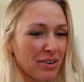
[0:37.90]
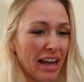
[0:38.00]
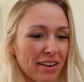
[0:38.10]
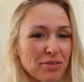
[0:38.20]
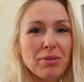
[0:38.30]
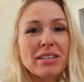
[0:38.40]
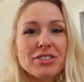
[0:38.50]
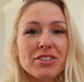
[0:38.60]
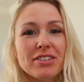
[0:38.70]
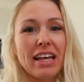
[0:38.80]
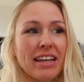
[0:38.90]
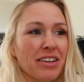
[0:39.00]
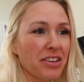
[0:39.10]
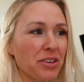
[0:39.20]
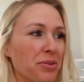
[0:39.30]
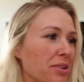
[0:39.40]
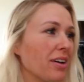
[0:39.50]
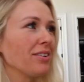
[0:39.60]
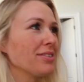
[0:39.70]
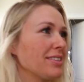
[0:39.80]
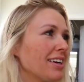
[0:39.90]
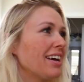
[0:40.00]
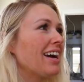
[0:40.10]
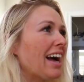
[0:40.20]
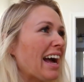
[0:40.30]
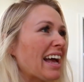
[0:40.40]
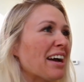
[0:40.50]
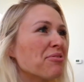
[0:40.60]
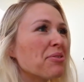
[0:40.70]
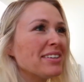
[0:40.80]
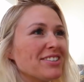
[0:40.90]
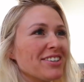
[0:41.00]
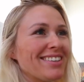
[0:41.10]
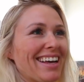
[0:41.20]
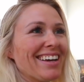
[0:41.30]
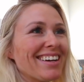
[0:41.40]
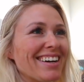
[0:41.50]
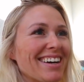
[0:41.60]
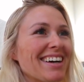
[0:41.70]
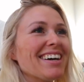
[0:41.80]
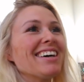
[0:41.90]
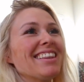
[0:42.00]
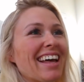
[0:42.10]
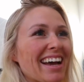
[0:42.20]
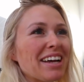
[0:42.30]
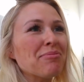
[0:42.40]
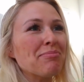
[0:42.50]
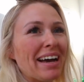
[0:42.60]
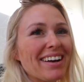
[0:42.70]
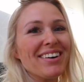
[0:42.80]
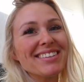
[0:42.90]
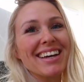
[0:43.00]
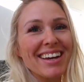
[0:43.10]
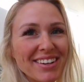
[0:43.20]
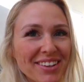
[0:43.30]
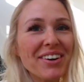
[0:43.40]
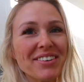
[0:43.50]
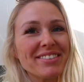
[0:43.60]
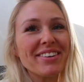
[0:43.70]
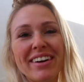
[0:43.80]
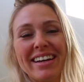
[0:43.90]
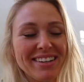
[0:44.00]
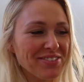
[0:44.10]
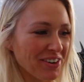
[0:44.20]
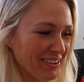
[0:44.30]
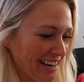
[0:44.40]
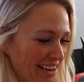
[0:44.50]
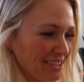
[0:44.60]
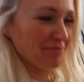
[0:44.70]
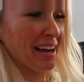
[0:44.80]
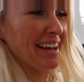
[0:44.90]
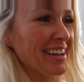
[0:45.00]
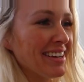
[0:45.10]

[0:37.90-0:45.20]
have winter like cute clothes. I have winter like lay in bed all day clothes, so I end up going out in my